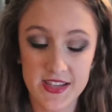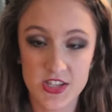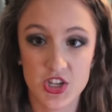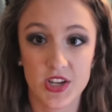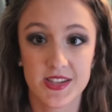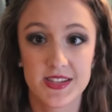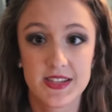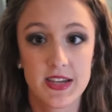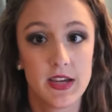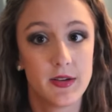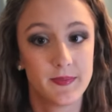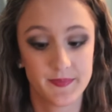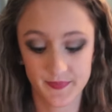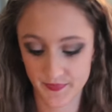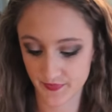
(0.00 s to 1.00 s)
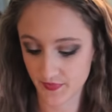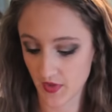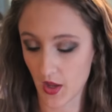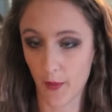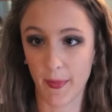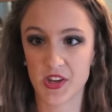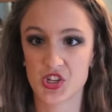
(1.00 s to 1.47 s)
is just
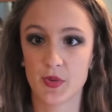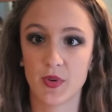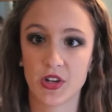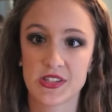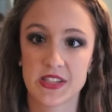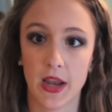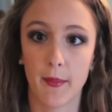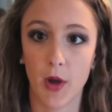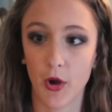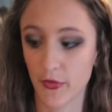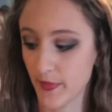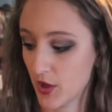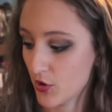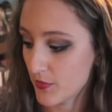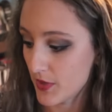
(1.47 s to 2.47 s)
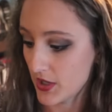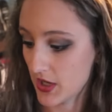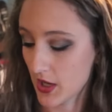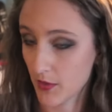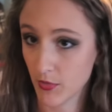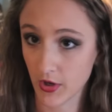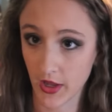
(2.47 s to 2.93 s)
a bunch of books that I bought with my own
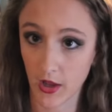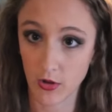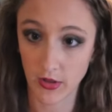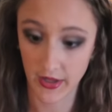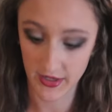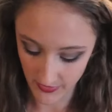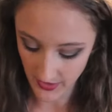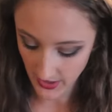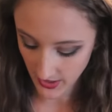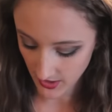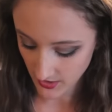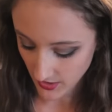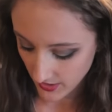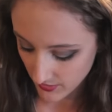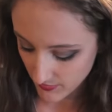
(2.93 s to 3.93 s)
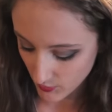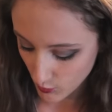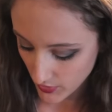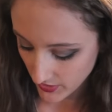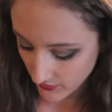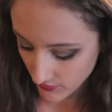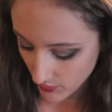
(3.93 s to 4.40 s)
money on Book Outlet that I had kind of been
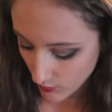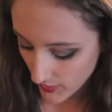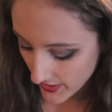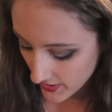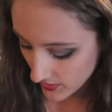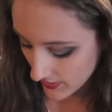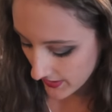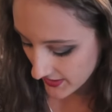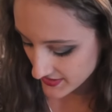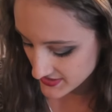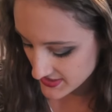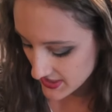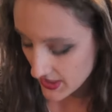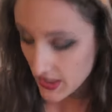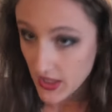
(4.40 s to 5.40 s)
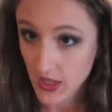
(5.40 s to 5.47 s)
wanting for a while and